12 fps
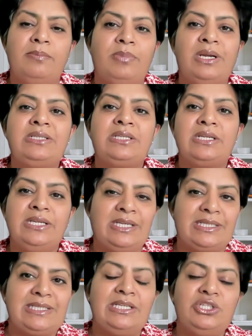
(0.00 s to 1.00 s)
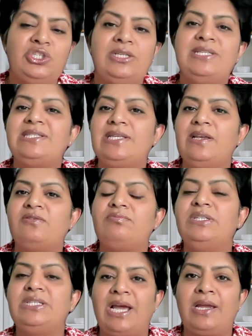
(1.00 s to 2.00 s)
but it essentially saves
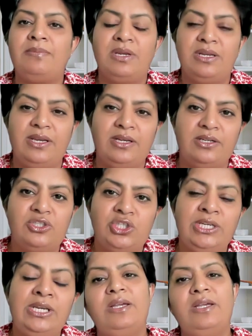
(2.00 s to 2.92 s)
me time and energy.